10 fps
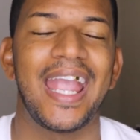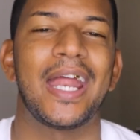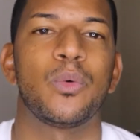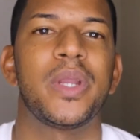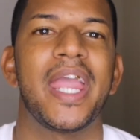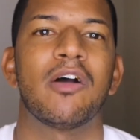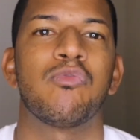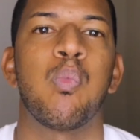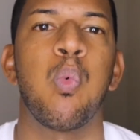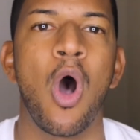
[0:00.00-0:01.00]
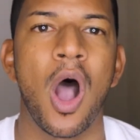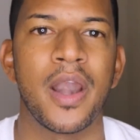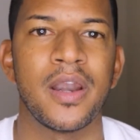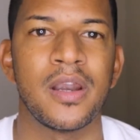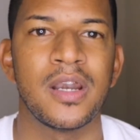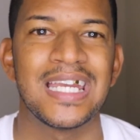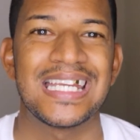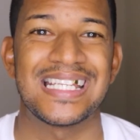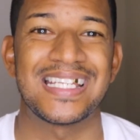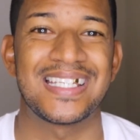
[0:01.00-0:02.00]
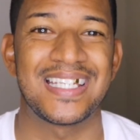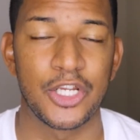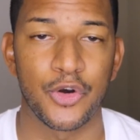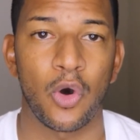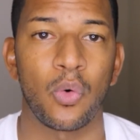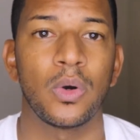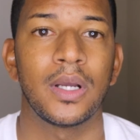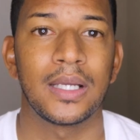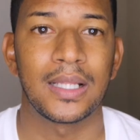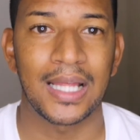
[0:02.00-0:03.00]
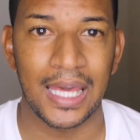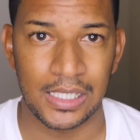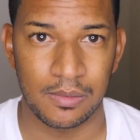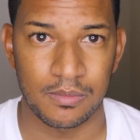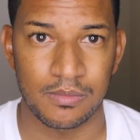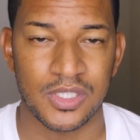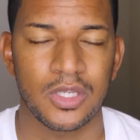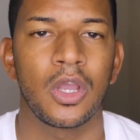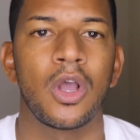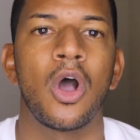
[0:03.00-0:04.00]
and we have won 0 games.